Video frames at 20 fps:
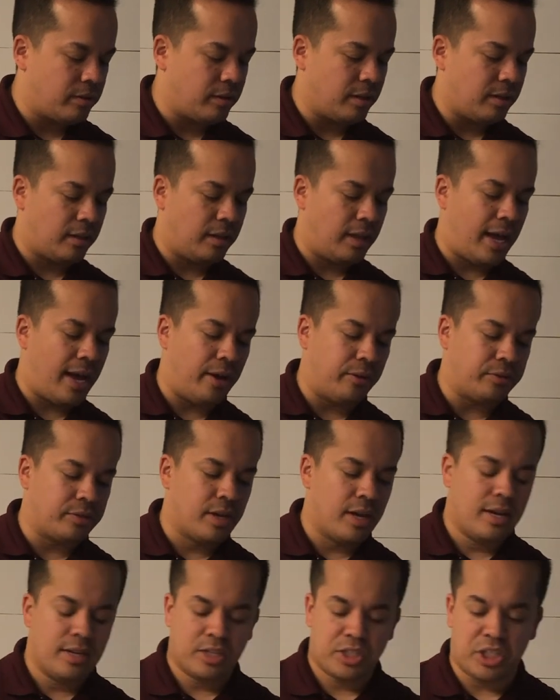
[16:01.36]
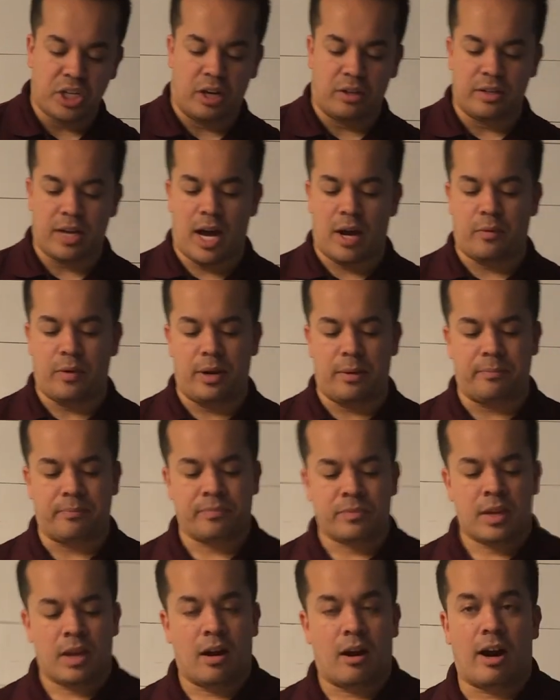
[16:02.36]
the clouds shall not reap.
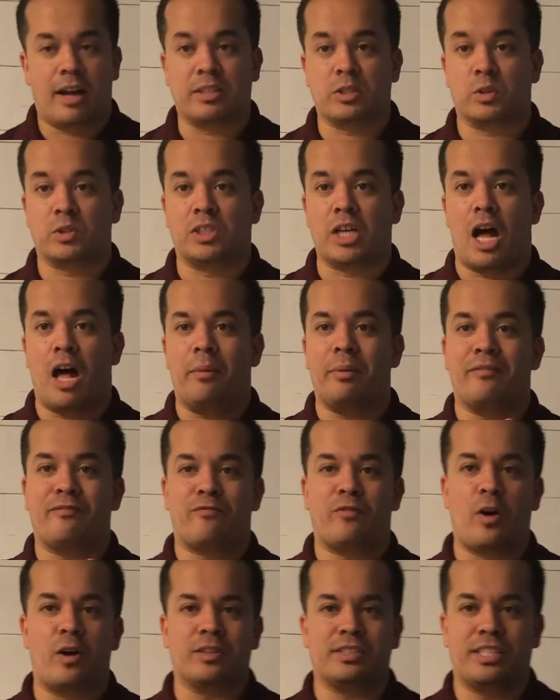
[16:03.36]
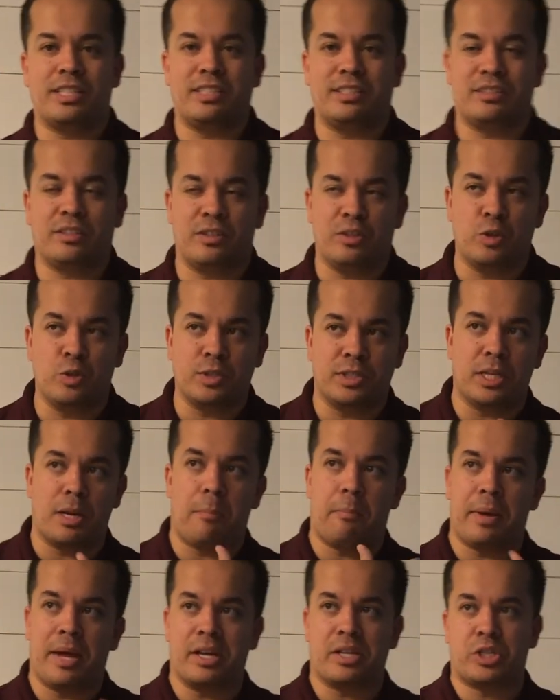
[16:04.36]
All right, so Solomon first, he's using the
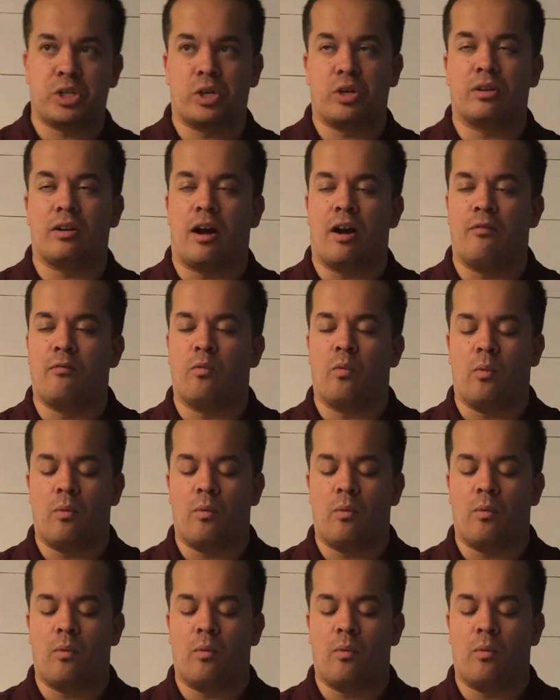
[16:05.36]
picture of,